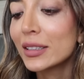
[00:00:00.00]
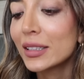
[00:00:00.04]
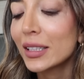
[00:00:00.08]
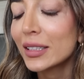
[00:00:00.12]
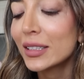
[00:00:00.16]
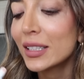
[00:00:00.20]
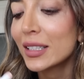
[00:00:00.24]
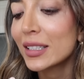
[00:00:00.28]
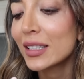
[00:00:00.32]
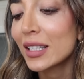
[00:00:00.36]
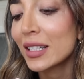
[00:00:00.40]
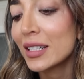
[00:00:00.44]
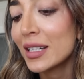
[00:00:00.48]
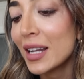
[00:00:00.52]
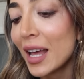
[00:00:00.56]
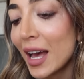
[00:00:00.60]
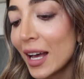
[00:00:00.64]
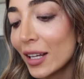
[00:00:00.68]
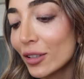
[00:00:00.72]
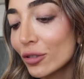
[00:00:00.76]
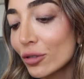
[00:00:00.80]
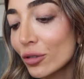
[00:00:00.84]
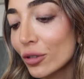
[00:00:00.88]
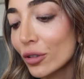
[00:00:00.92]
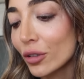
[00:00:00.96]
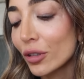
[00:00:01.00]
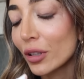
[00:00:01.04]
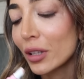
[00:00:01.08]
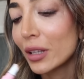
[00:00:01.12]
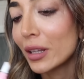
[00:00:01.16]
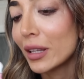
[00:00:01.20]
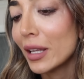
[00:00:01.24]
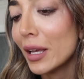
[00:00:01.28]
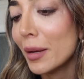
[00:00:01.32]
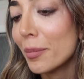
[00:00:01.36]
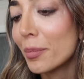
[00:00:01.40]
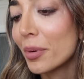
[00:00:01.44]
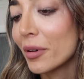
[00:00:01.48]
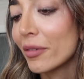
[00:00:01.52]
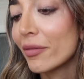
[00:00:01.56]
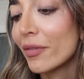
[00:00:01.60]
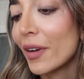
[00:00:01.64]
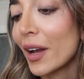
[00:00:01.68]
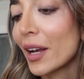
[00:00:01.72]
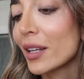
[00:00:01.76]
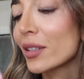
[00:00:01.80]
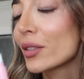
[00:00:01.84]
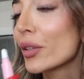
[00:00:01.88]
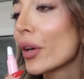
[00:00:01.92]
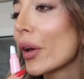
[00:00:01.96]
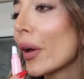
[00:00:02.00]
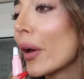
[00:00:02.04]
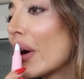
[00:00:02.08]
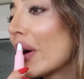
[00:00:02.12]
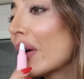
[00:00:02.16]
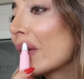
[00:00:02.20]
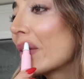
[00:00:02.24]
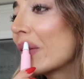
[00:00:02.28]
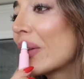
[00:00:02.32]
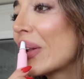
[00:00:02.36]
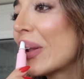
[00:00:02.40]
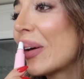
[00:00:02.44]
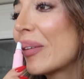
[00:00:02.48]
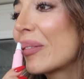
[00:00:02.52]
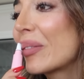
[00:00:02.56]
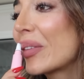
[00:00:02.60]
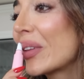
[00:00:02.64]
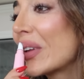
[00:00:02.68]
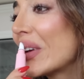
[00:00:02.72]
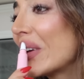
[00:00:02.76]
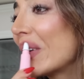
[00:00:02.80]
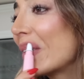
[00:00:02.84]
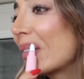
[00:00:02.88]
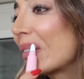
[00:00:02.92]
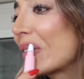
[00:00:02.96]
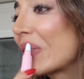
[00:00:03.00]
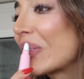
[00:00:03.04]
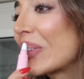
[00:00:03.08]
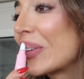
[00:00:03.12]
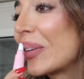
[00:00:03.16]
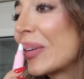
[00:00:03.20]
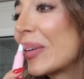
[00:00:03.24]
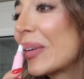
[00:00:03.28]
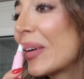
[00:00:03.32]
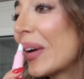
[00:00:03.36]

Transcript: This is the Natural Lip Perfector. I love these.